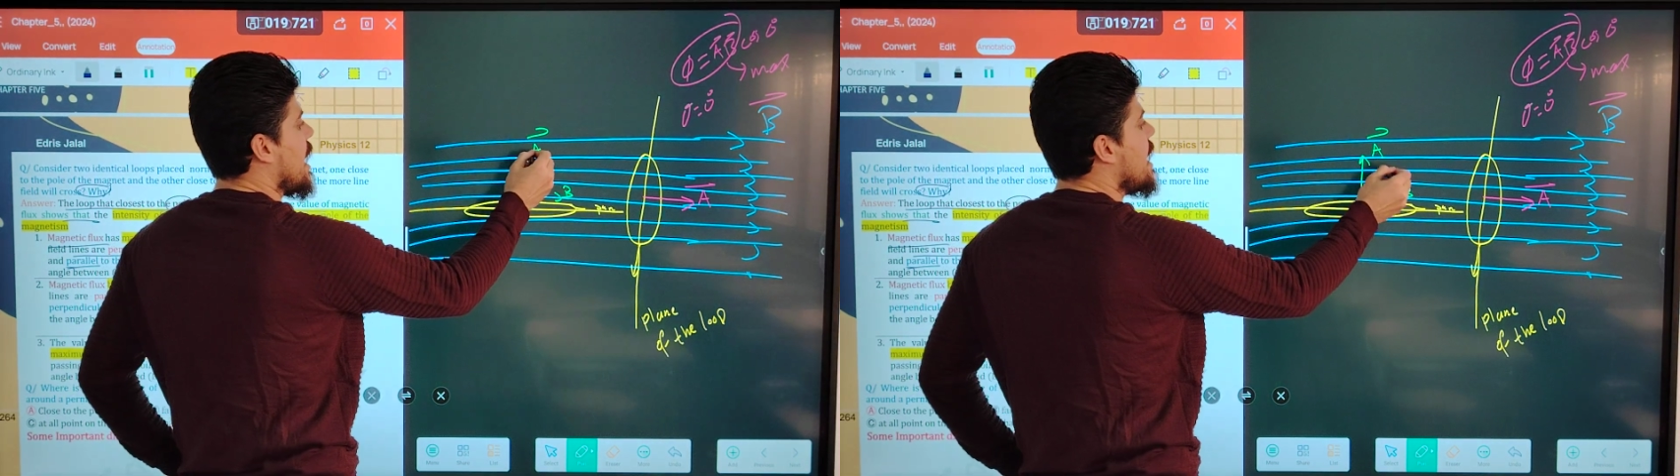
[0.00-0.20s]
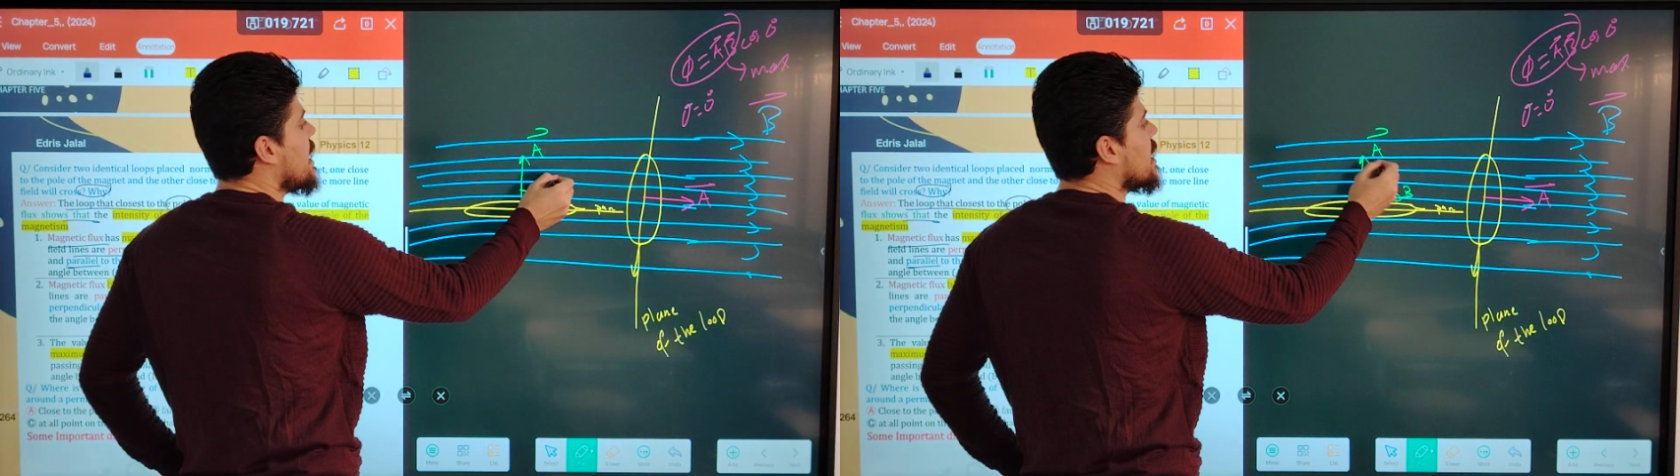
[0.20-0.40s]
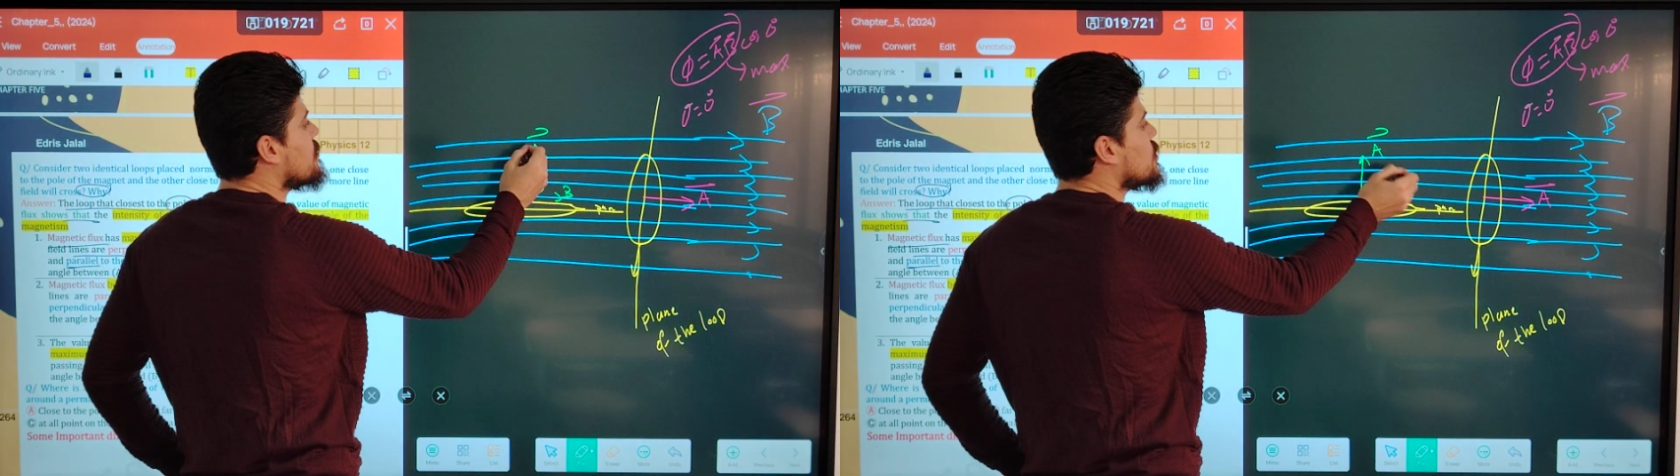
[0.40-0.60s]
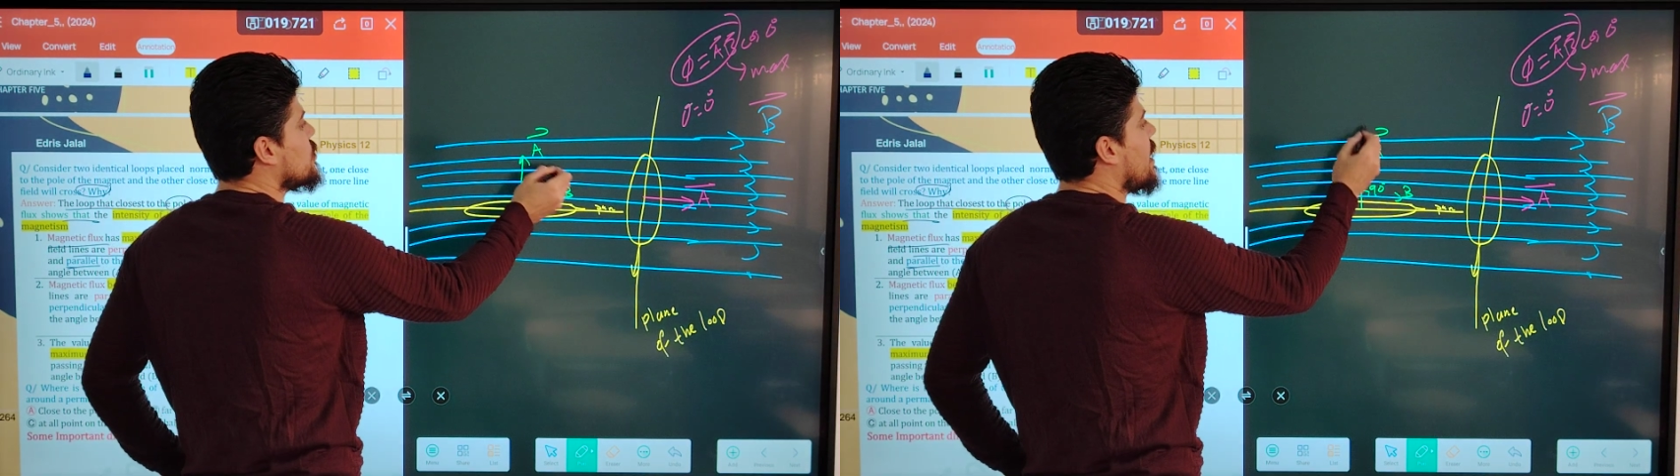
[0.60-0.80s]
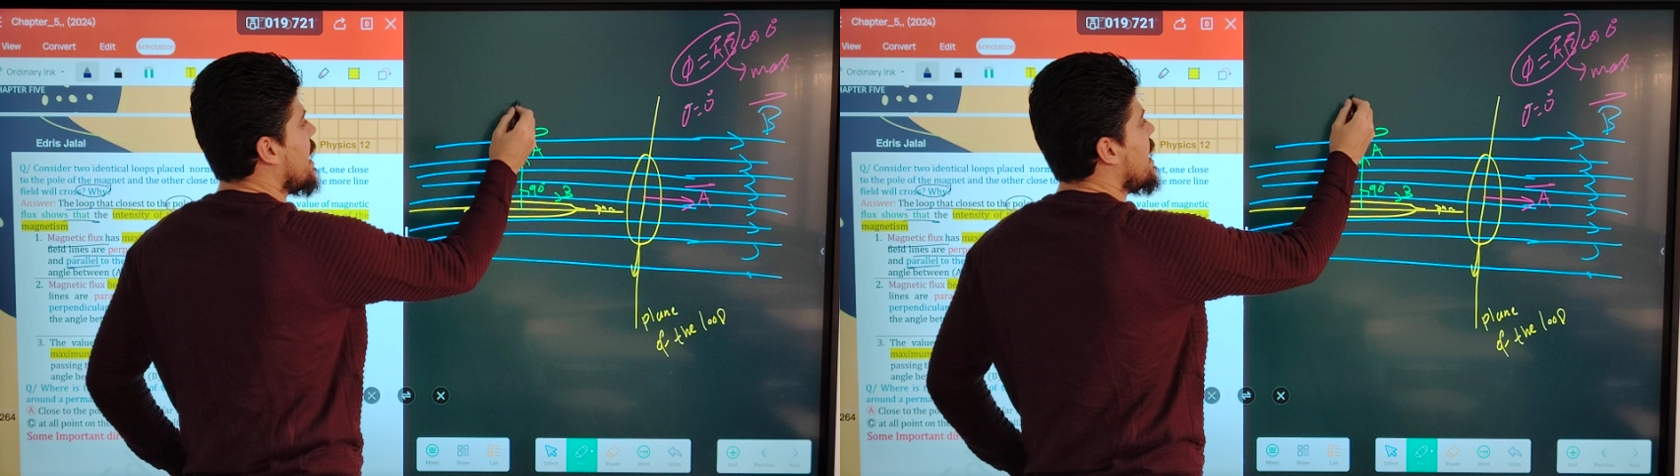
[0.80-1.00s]
Angle
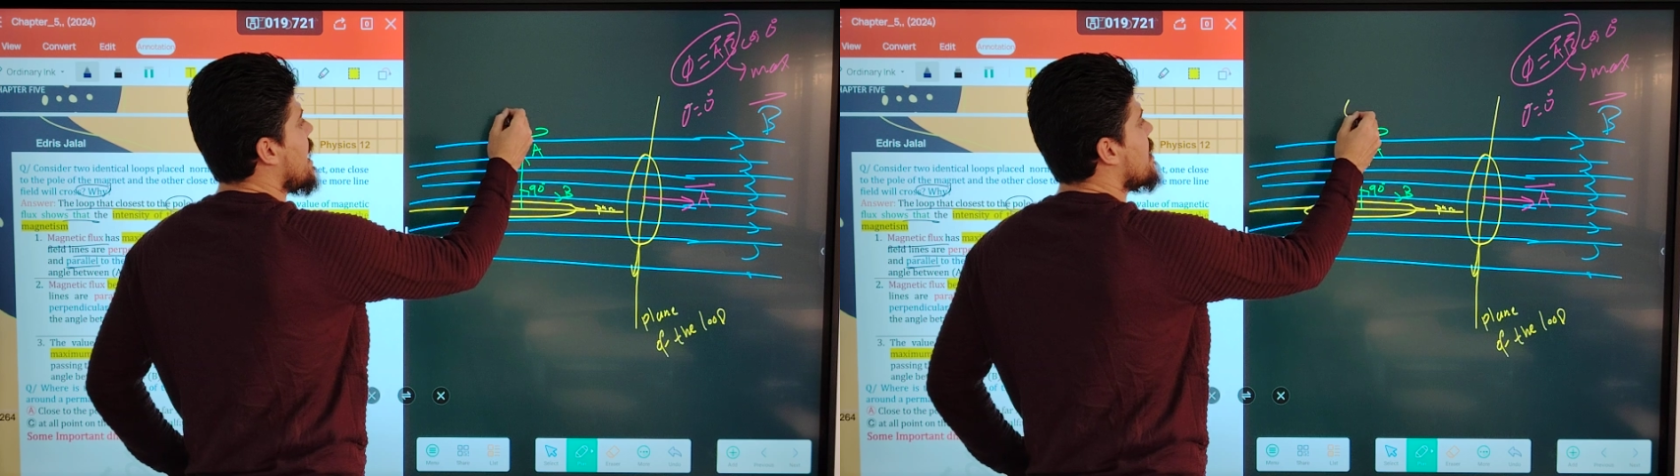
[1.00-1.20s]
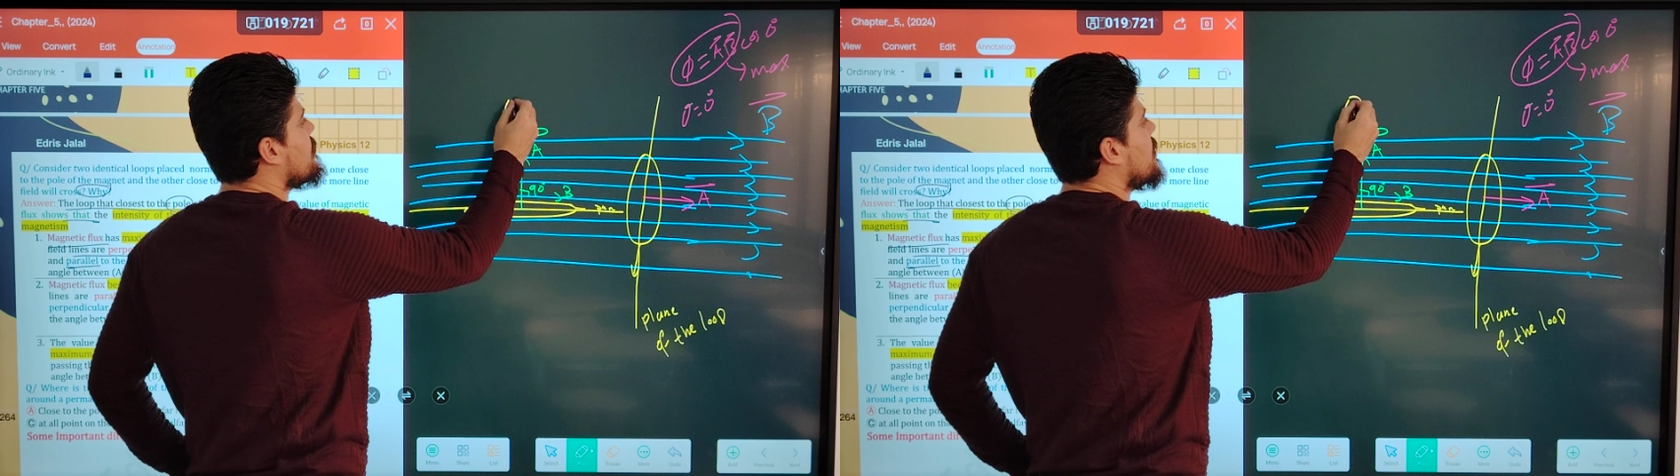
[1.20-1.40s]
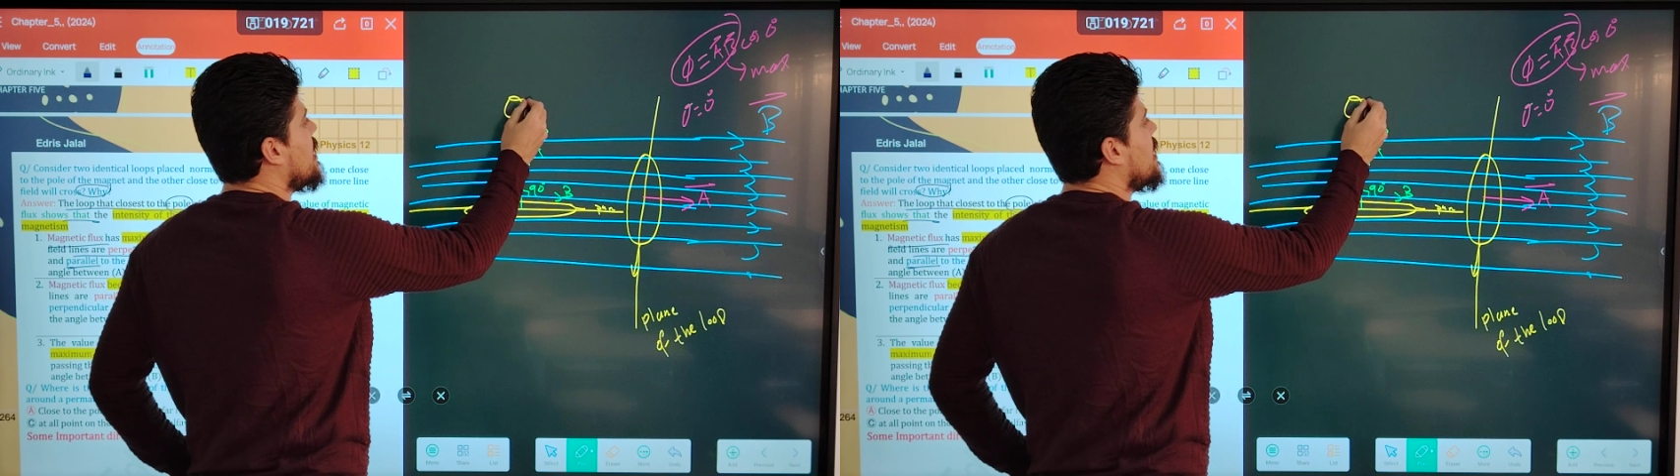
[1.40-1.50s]
between A and